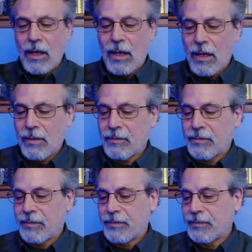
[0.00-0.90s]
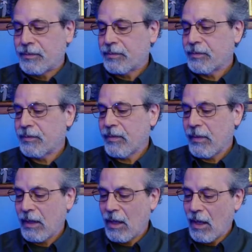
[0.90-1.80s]
Um,
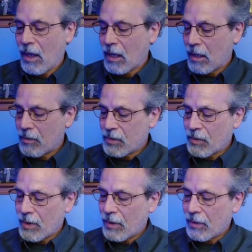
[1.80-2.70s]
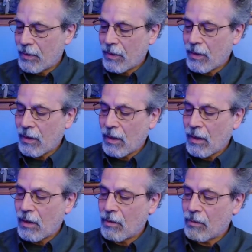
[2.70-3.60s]
it comes with
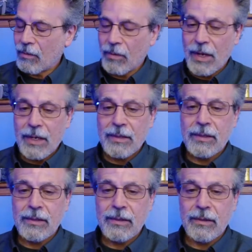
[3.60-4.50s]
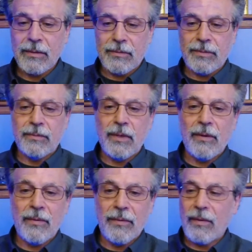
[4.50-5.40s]
rings
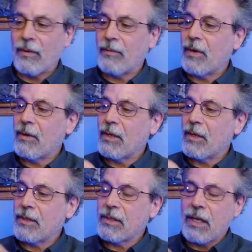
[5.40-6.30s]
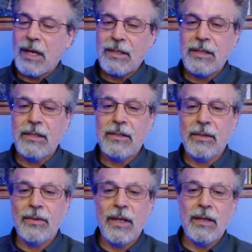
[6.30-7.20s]
of various sizes
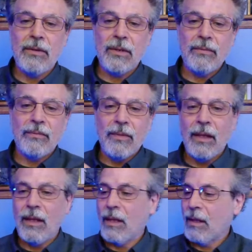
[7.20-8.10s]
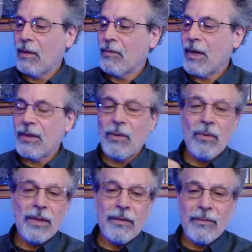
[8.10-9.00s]
so that you can find the
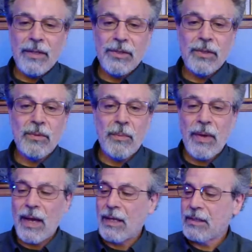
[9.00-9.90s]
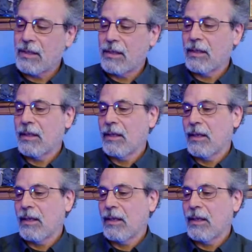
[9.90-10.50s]
one that fits you best.